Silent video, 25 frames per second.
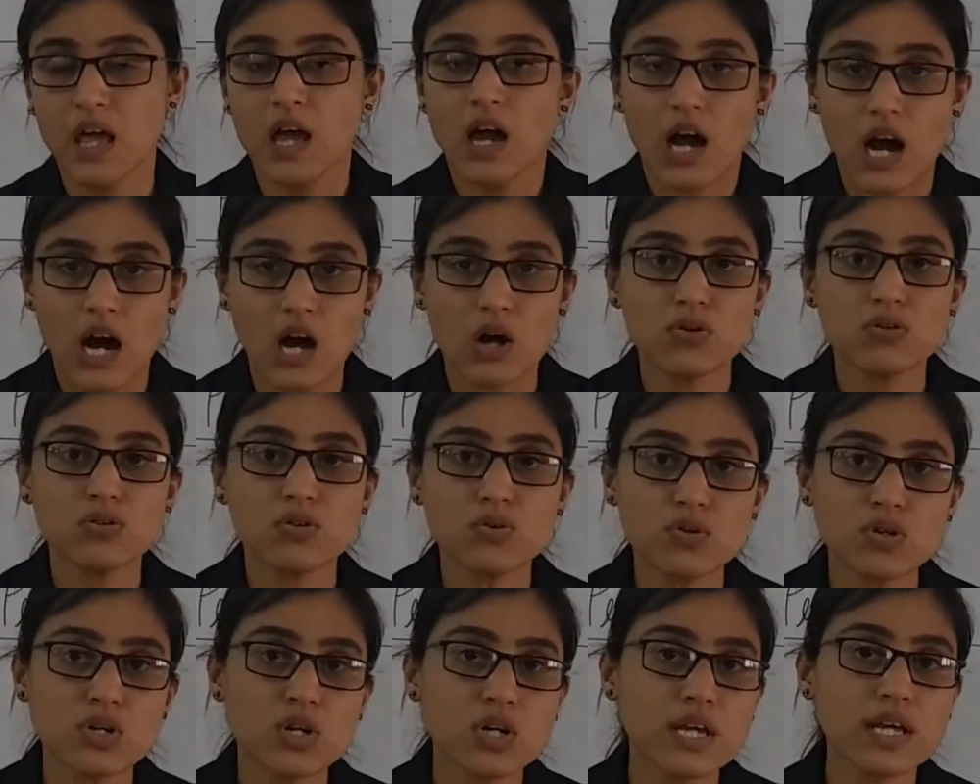how
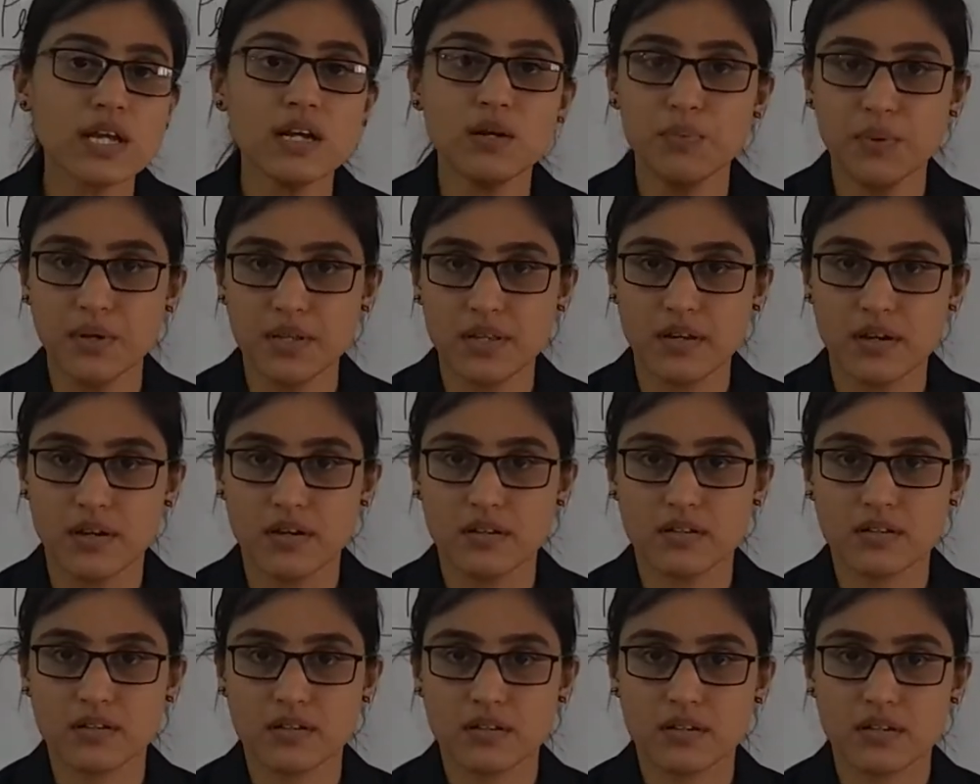to deal with
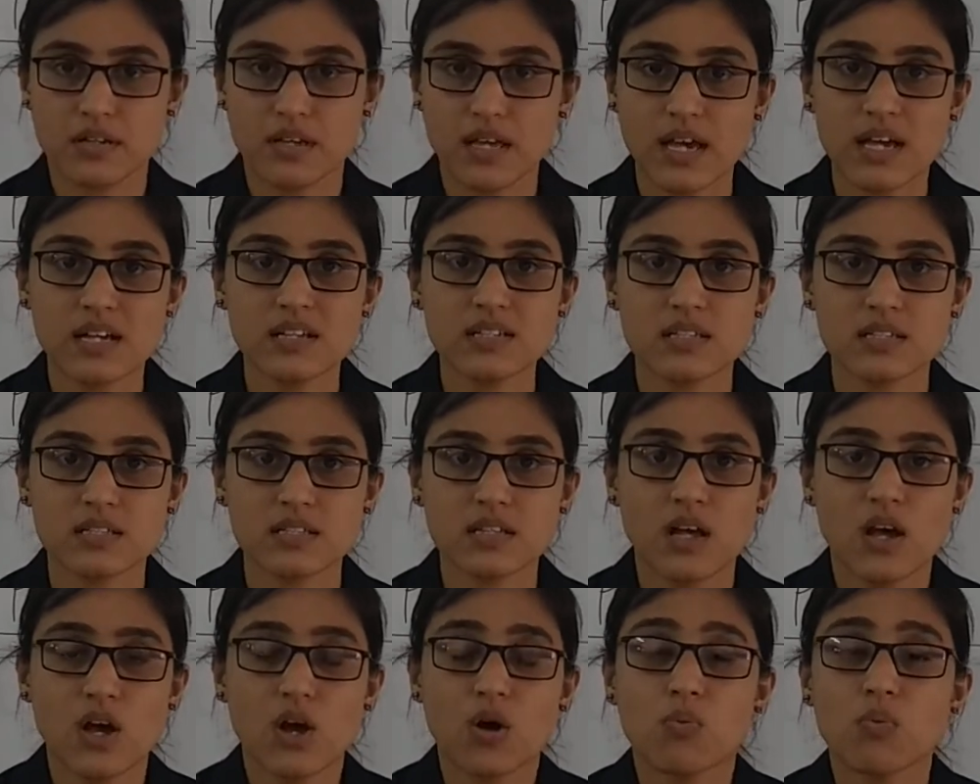it? Yes,
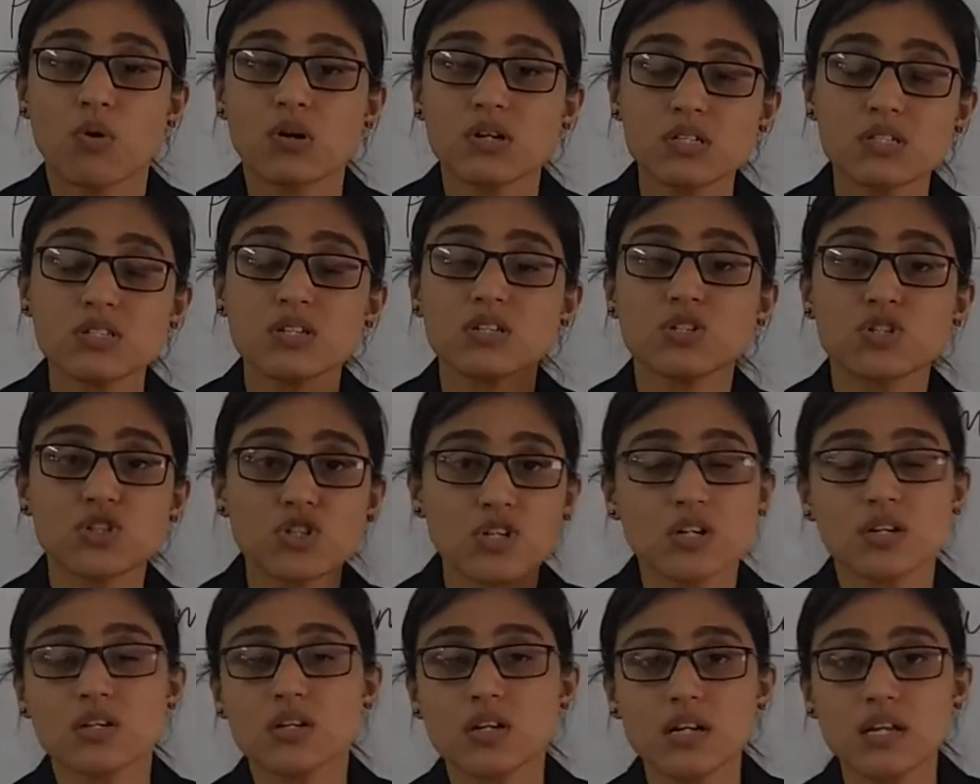what is the
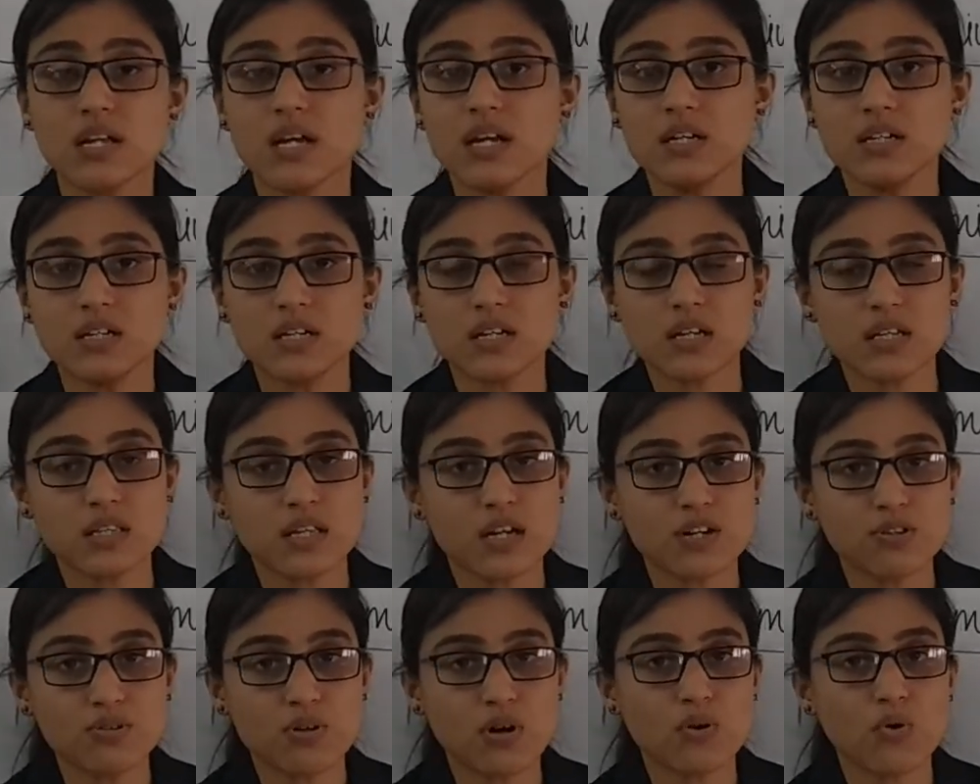journal entry
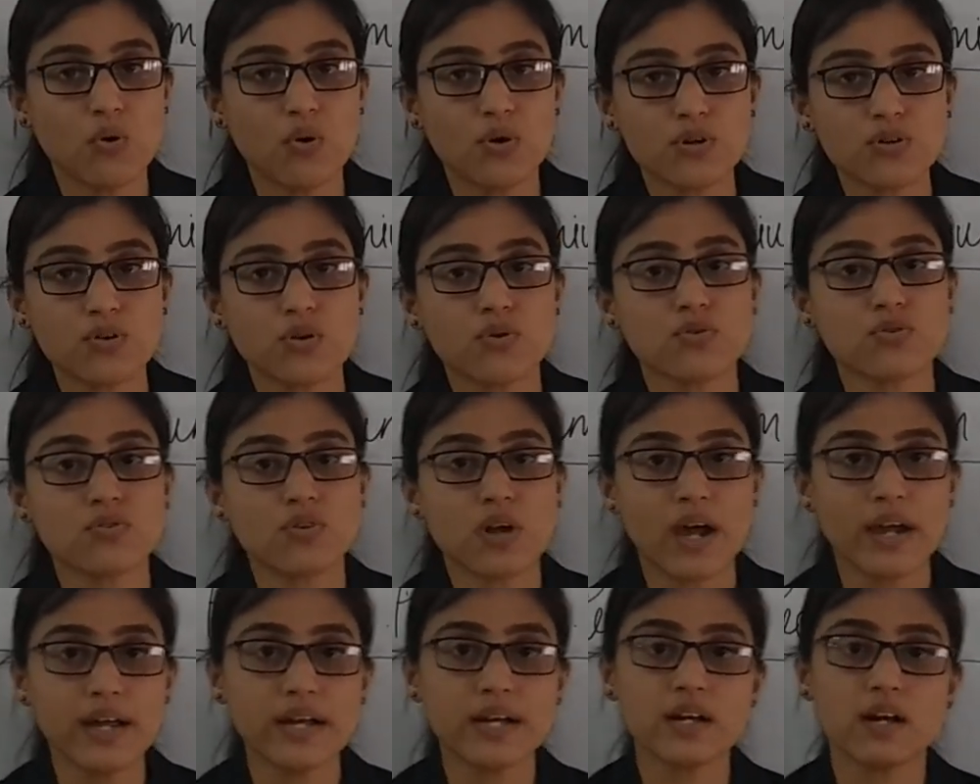that you are going to
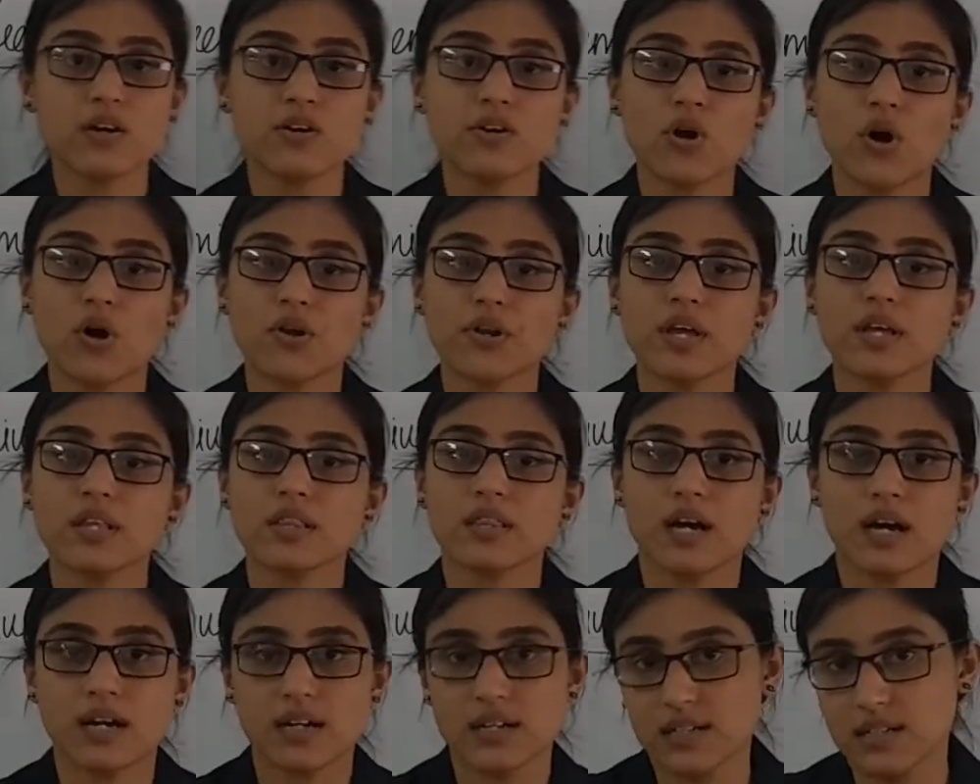write during
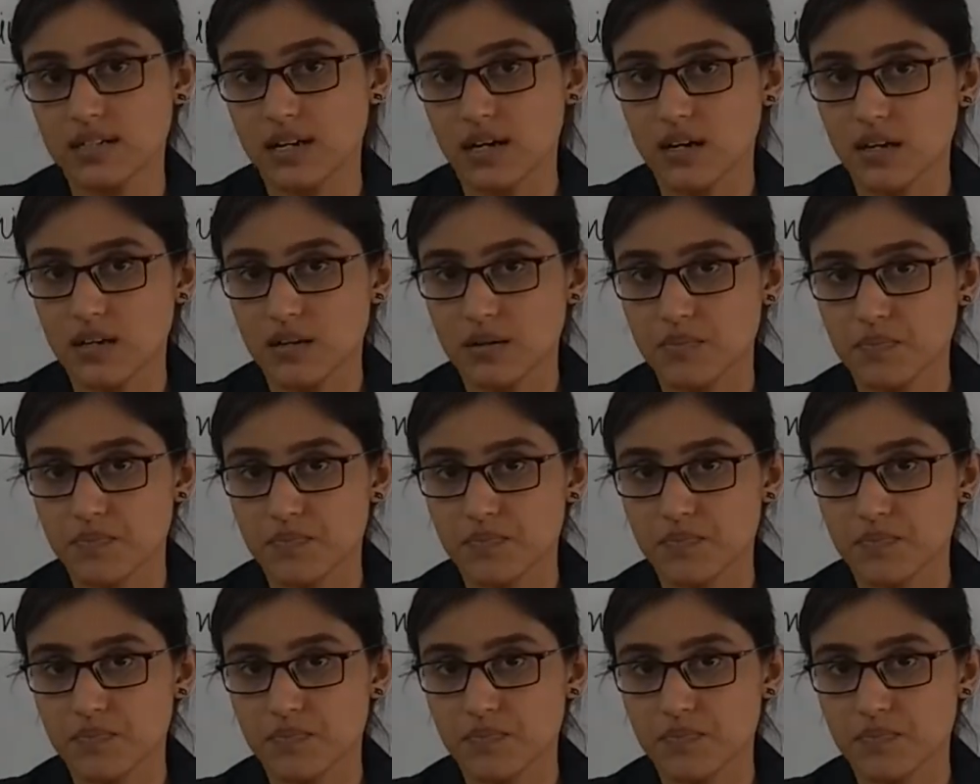that time?